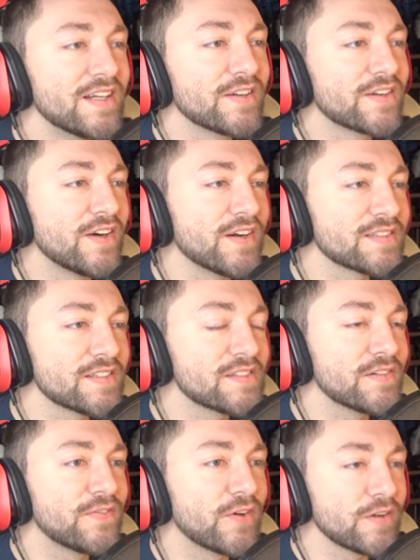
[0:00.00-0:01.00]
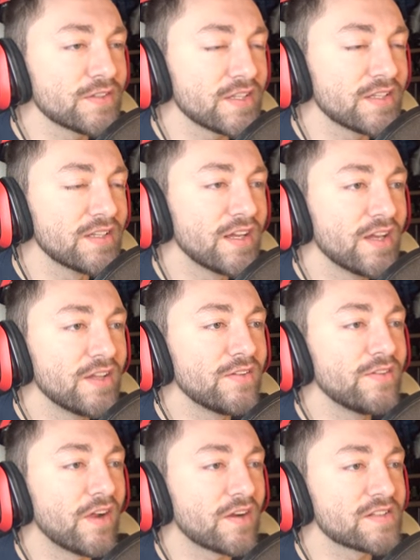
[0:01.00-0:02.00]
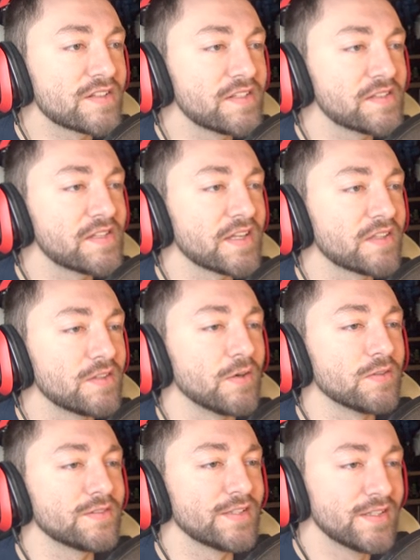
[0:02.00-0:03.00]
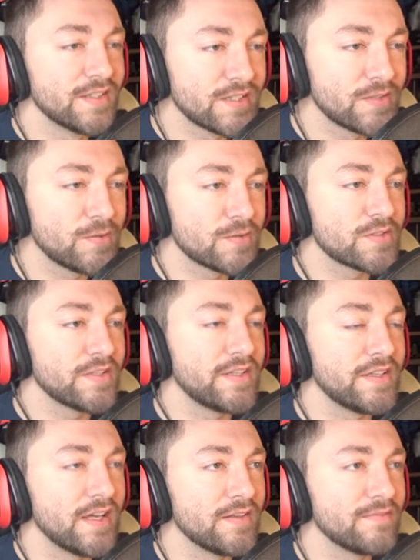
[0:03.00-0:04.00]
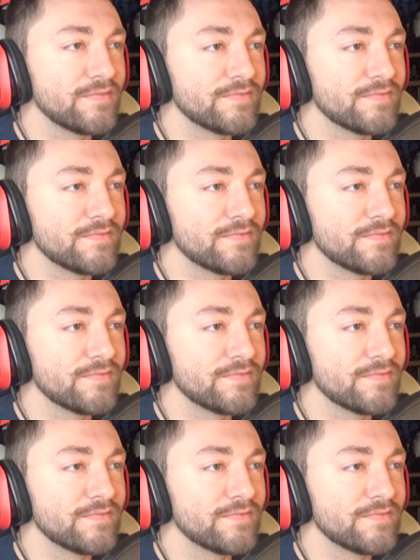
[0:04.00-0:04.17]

It'll cost us a fortune, you narcissistic dolt. Cordially, Ted.